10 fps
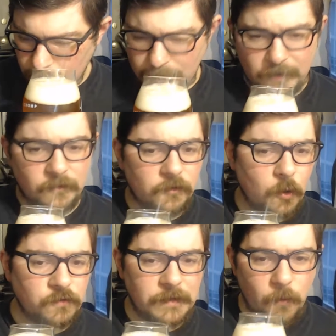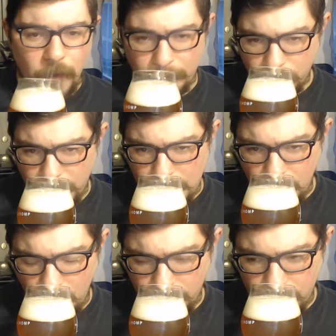It has a toasty white bready
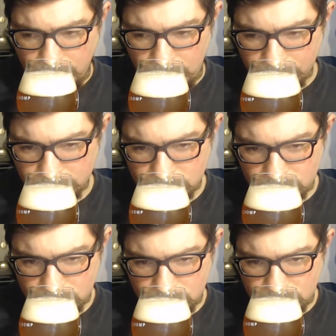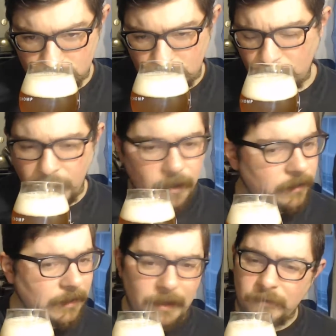malt in there.
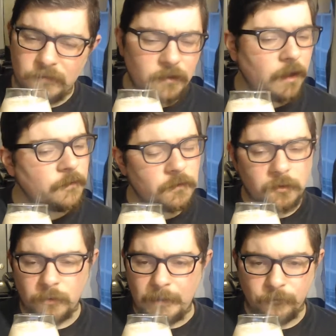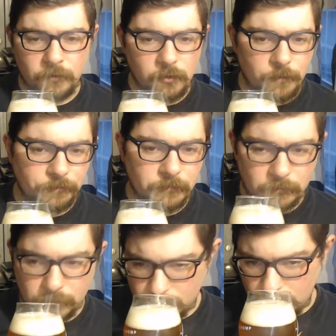Again, just tons of grapefruit,
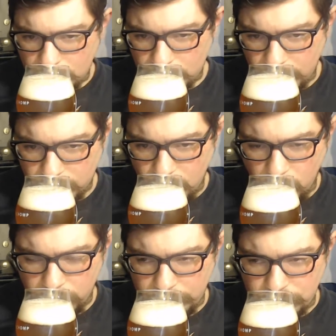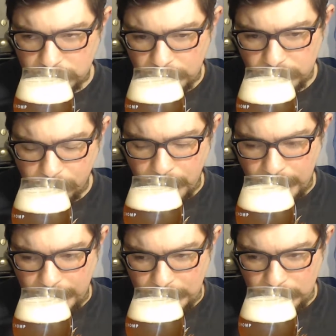tons of orange, tons of
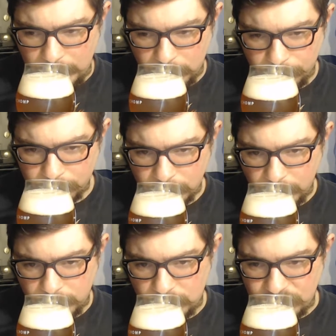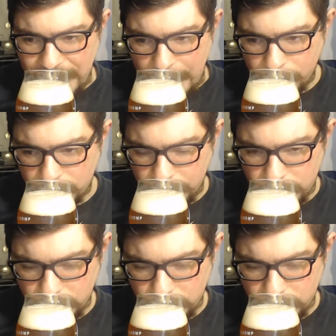pine needle, tons of sap, tons